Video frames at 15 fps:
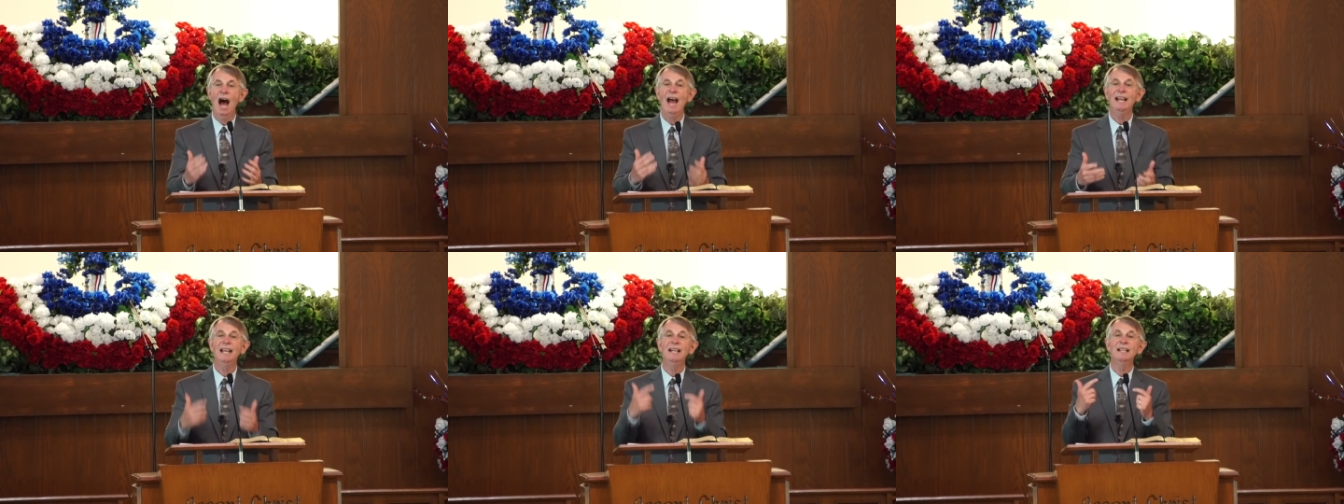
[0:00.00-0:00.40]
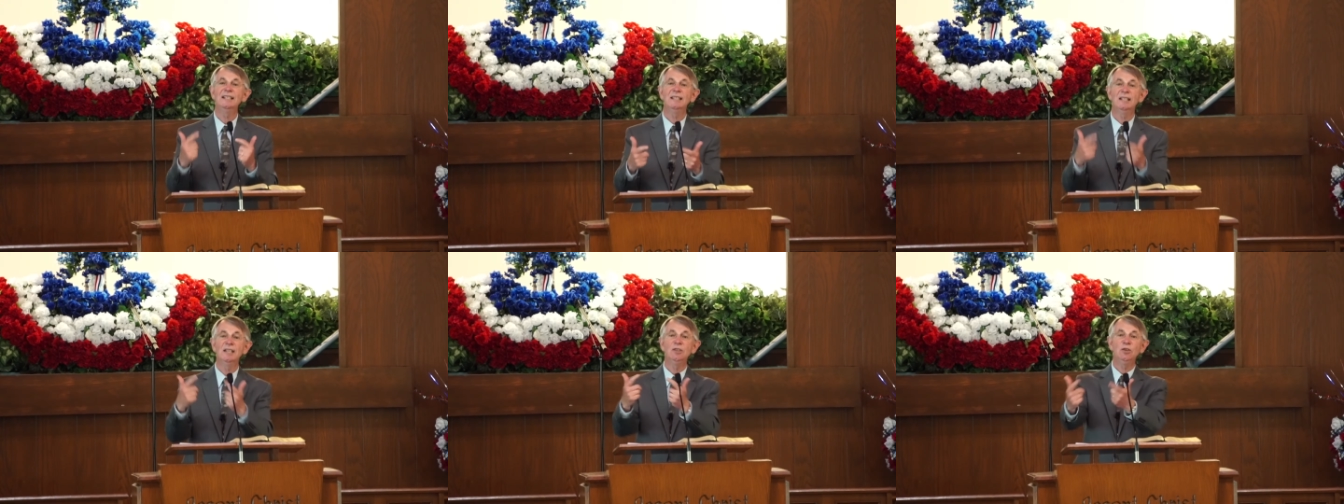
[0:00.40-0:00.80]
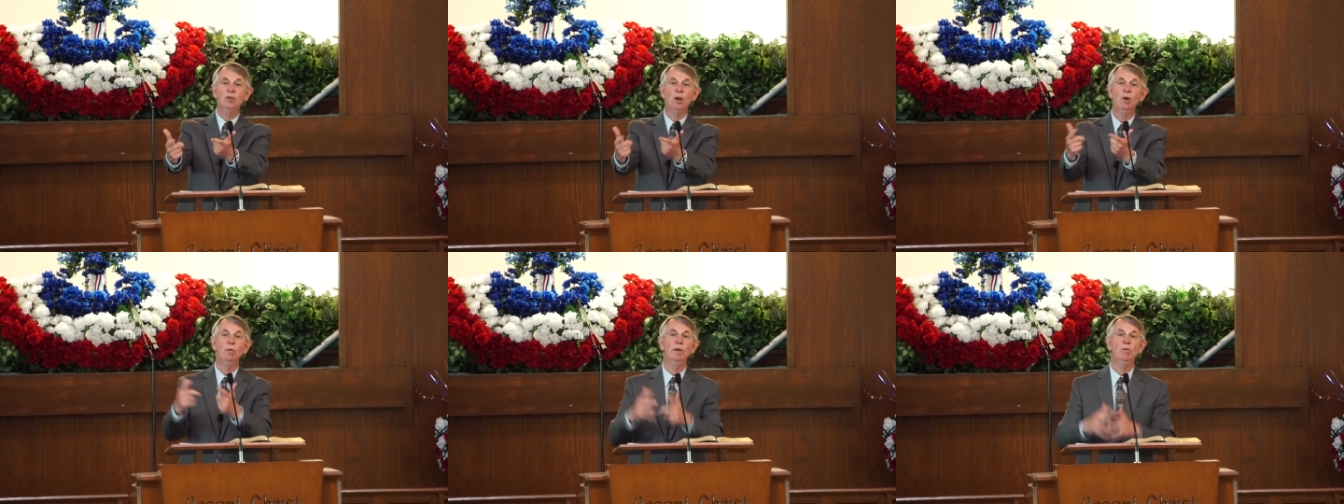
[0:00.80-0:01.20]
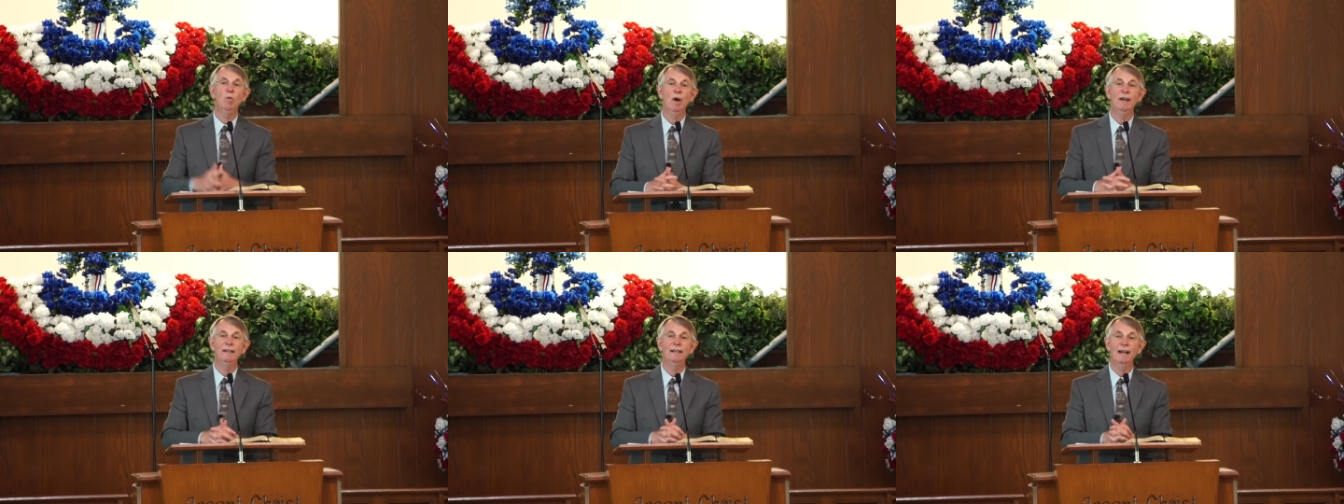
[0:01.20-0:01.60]
I can assist her with
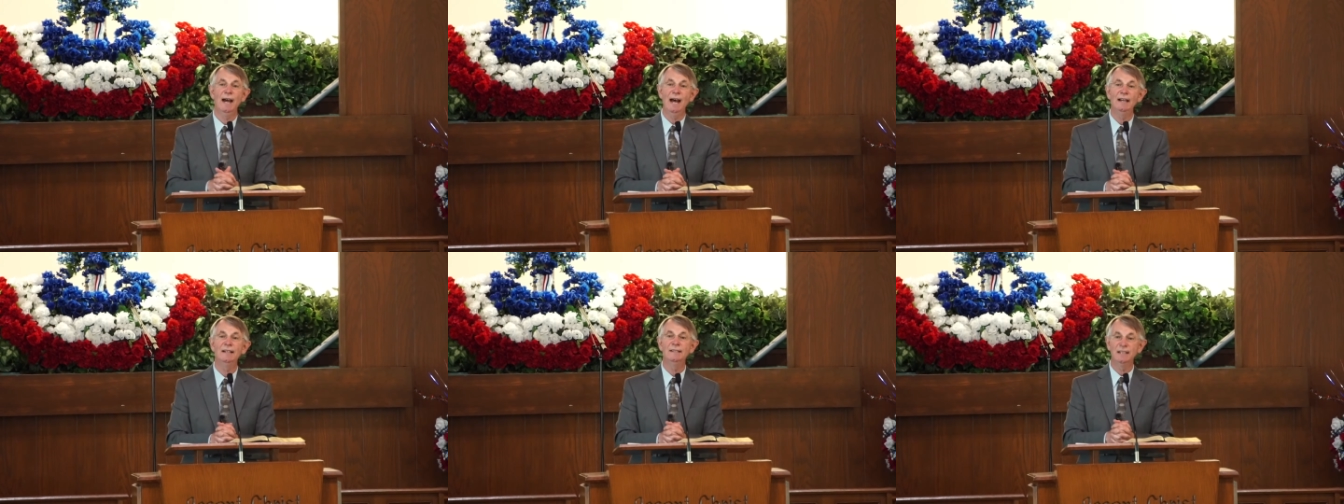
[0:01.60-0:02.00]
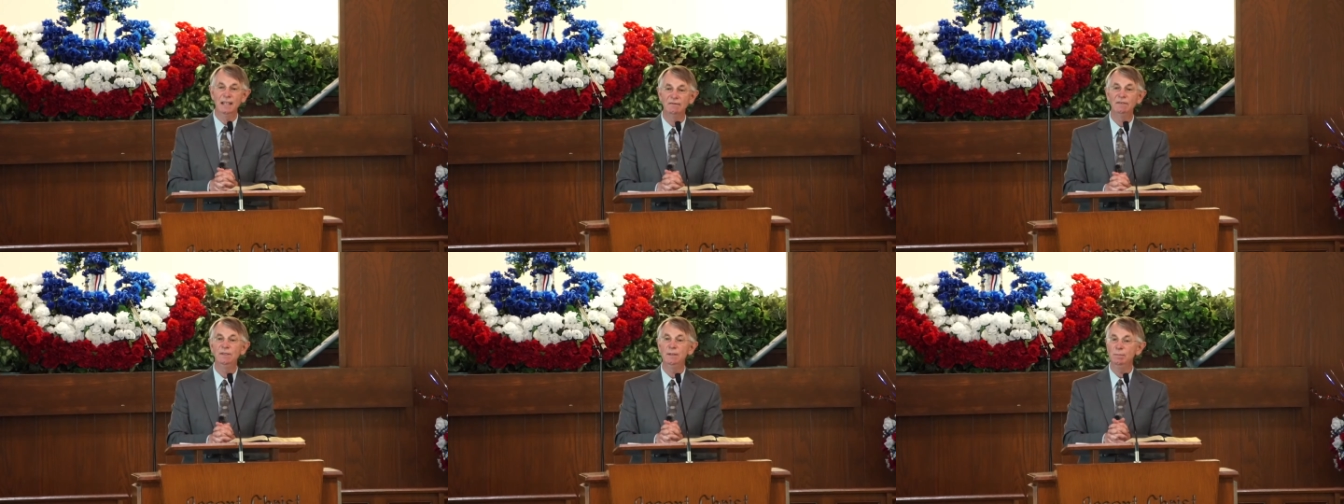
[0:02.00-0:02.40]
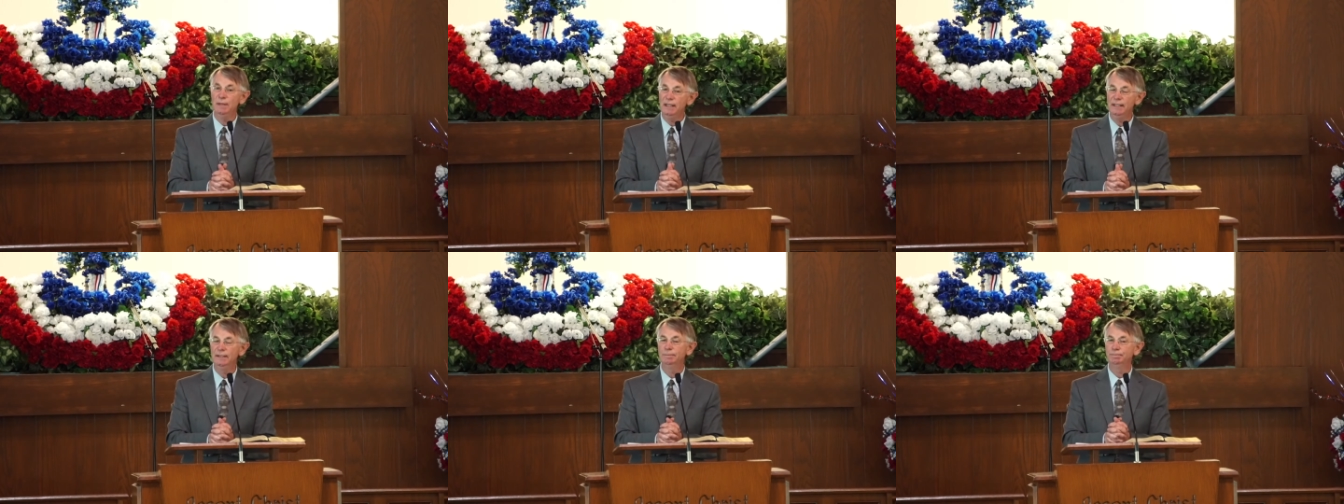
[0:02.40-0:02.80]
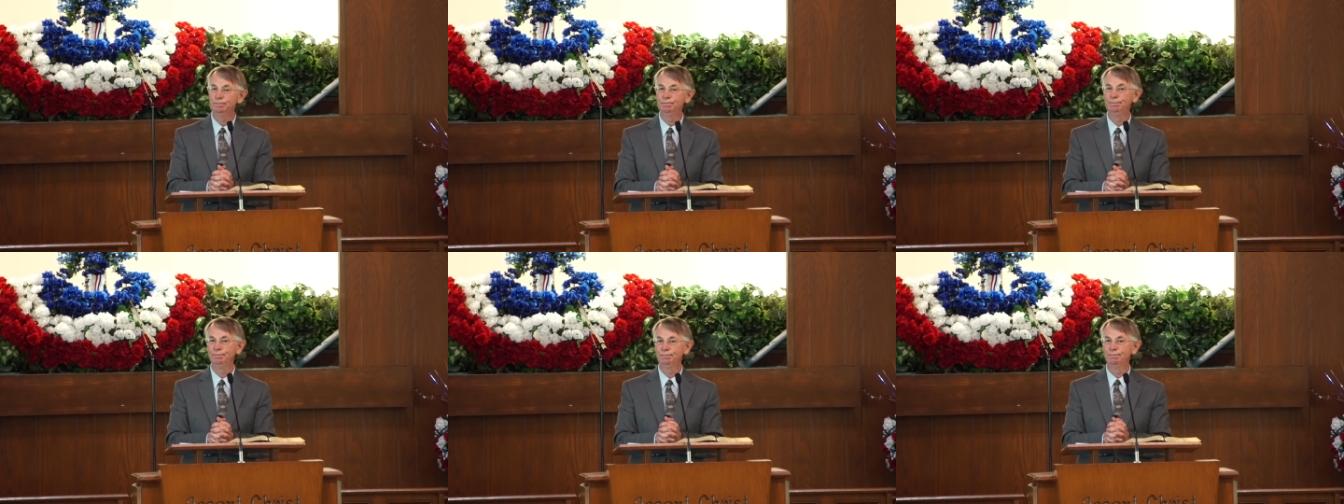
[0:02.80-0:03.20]
what God has given to me.
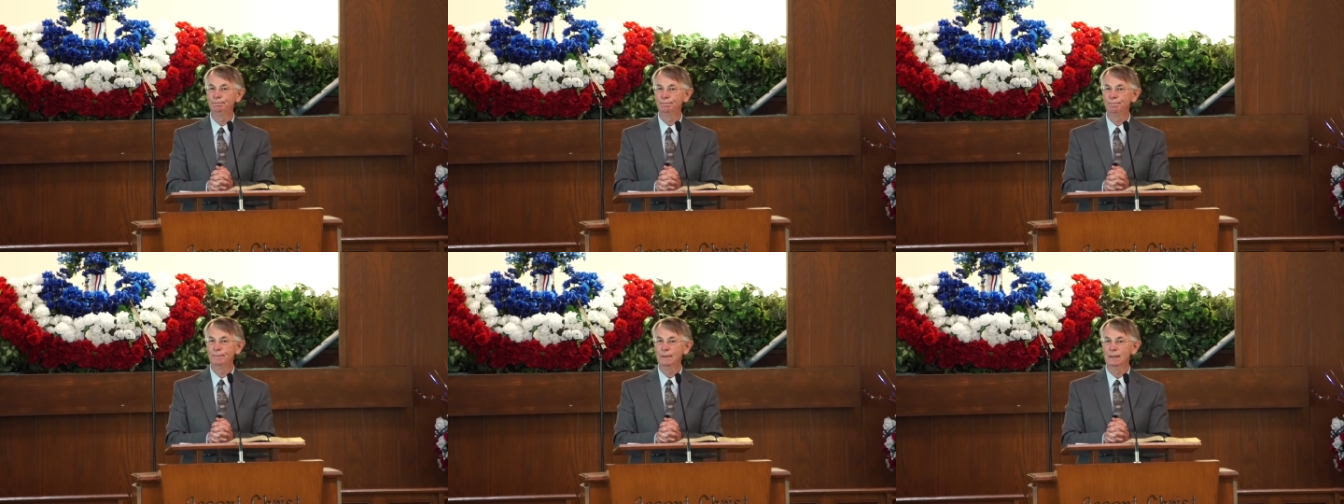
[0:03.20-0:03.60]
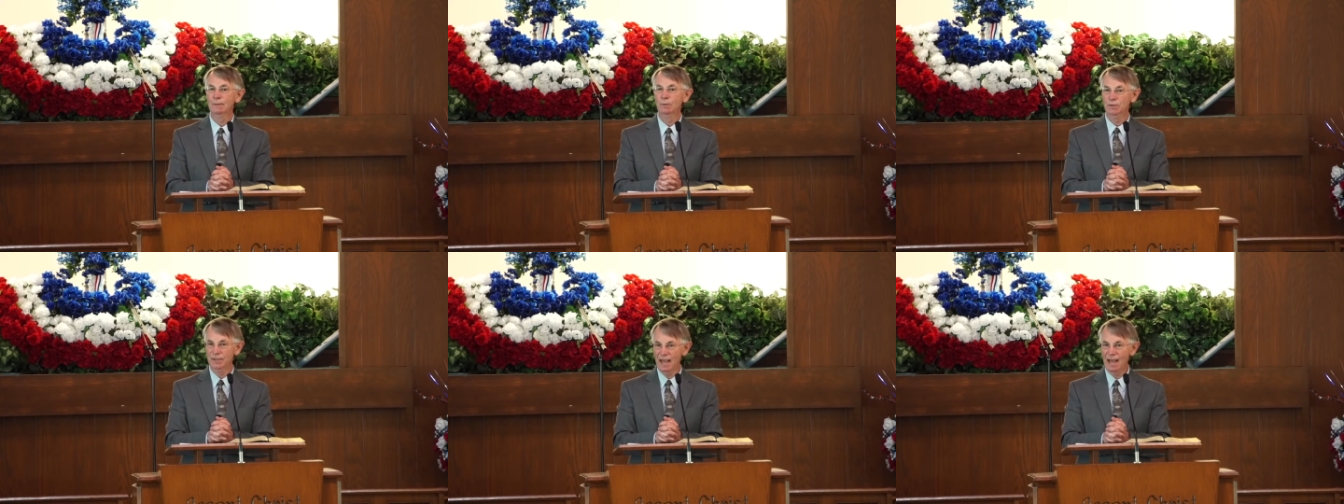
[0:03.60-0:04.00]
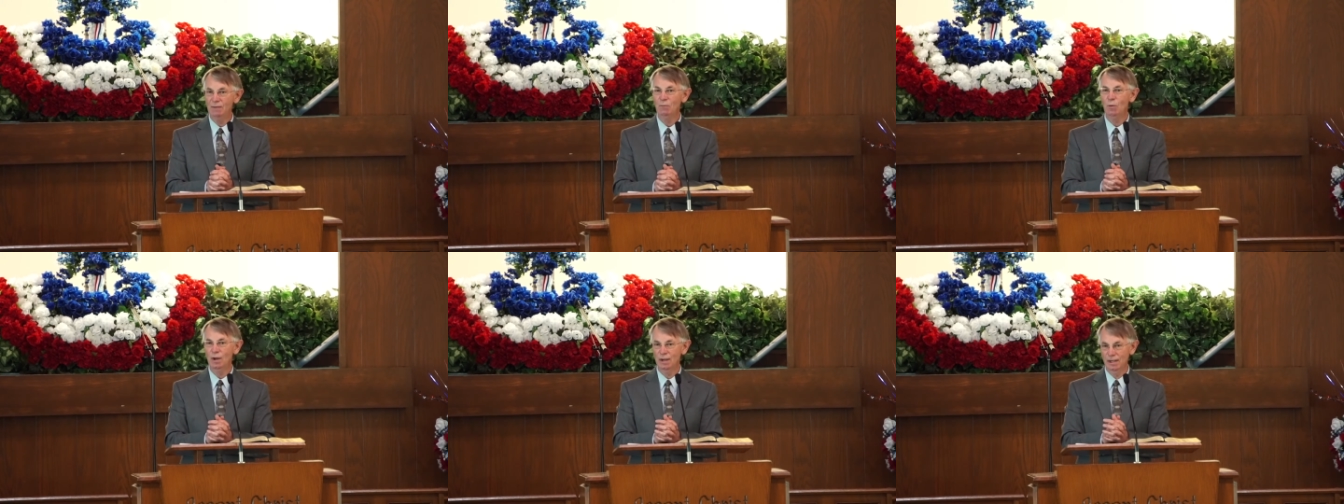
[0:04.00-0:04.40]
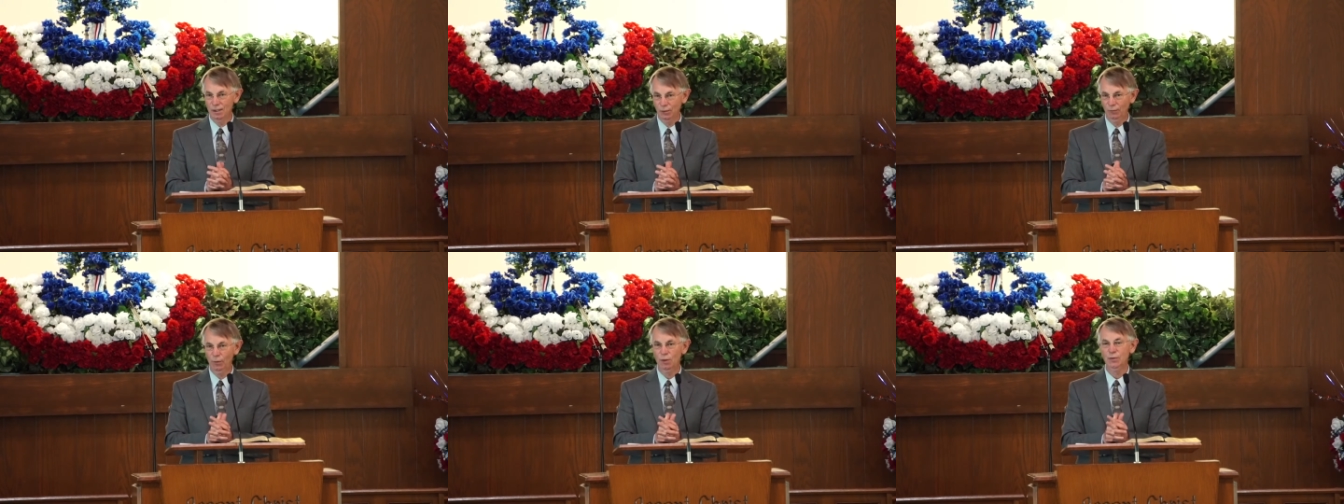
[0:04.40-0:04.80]
Was that what
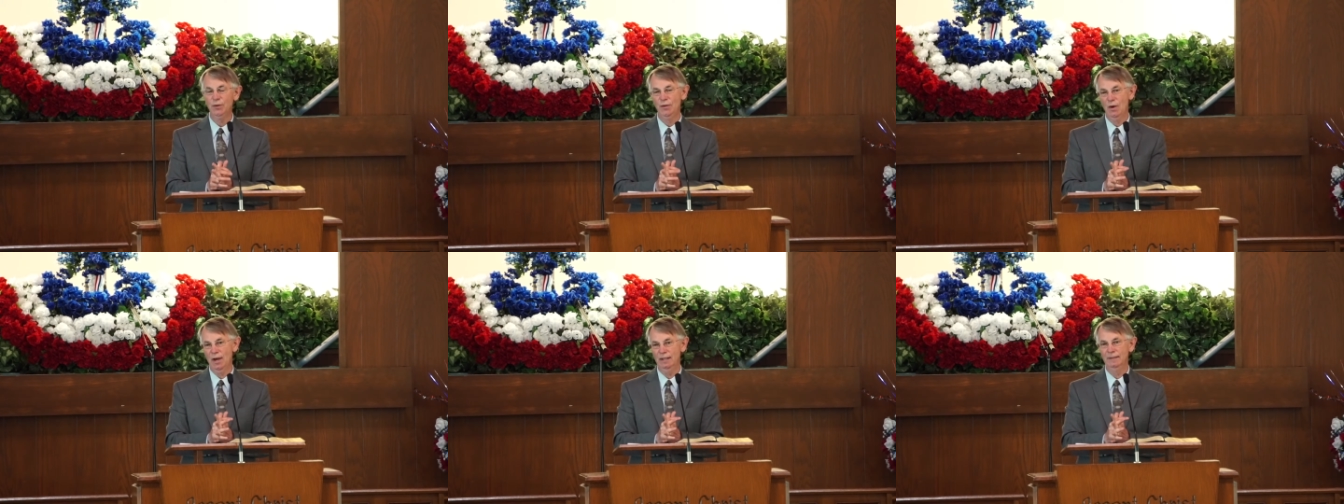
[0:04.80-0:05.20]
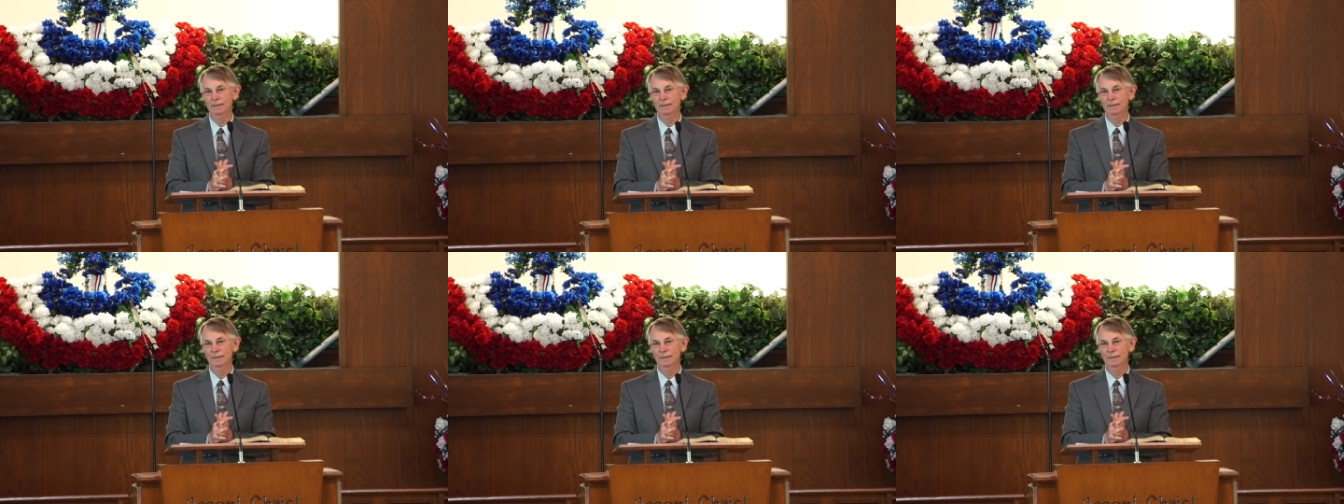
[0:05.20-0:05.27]
his first thought?